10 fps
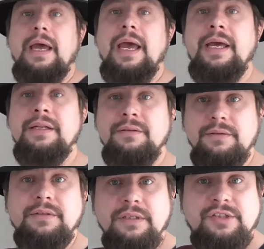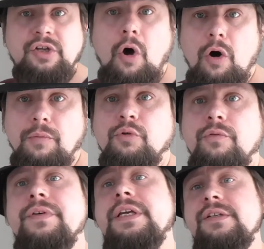and the Saw
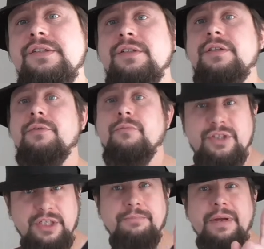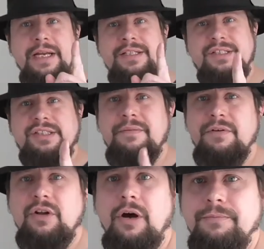movies, which they made
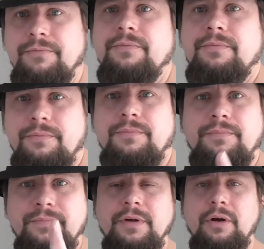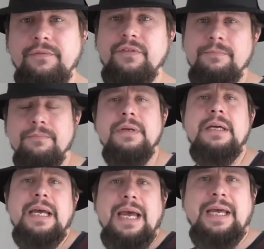7 of them.
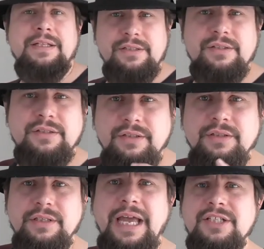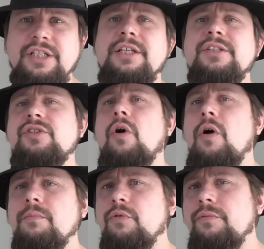And actually the
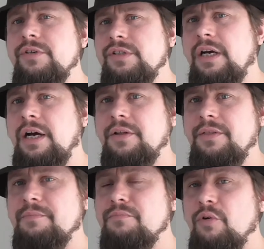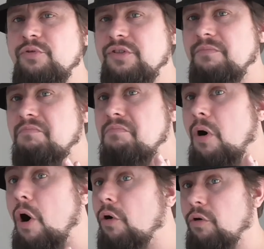Saw movies are the most
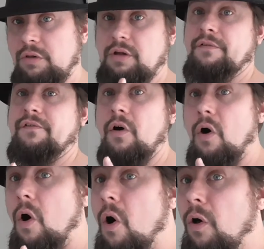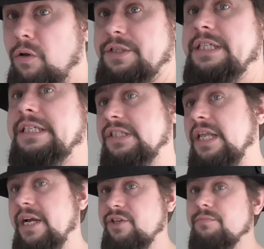moral of all these
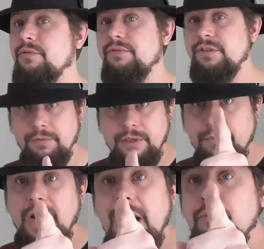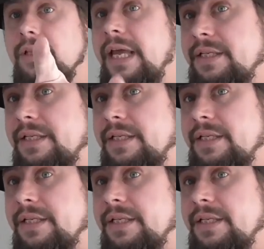slasher movies, but I will